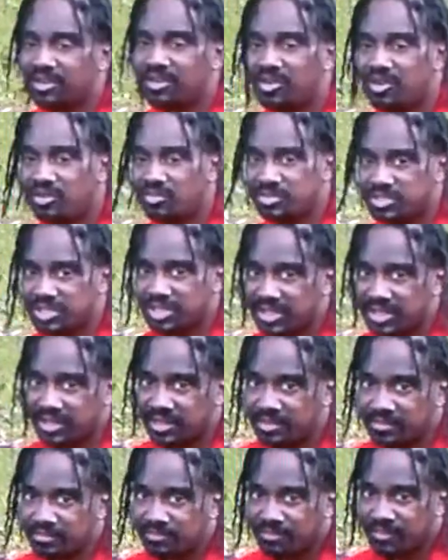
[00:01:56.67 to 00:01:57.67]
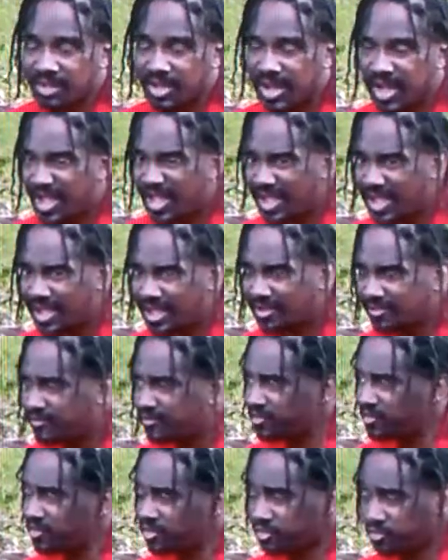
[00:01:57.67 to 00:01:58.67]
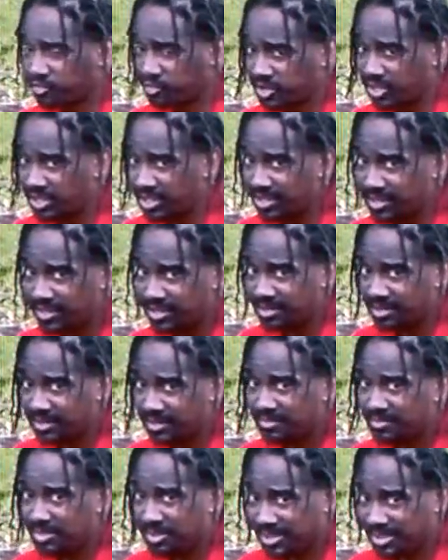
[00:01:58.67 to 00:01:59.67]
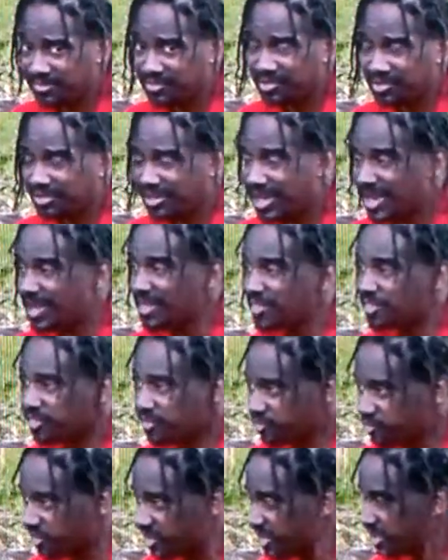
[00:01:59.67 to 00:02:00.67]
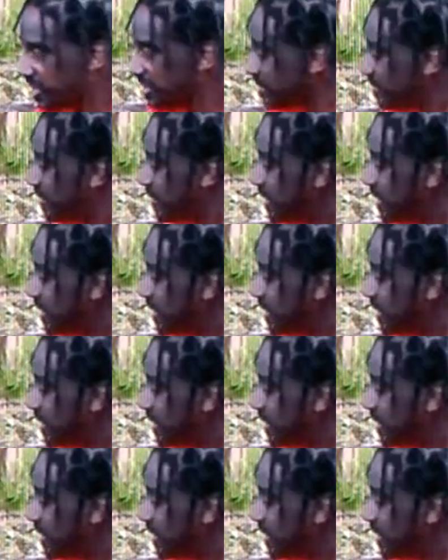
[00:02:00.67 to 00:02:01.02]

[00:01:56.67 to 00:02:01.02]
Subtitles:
the homestead, I have 3, believe it or not, 3